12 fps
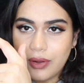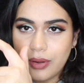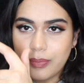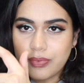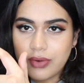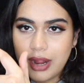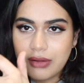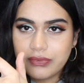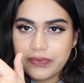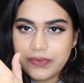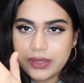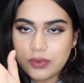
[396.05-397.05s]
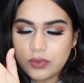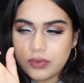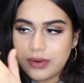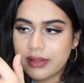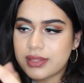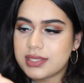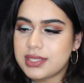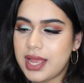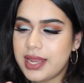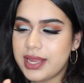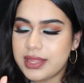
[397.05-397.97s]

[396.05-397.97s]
got a brown thing all around the side,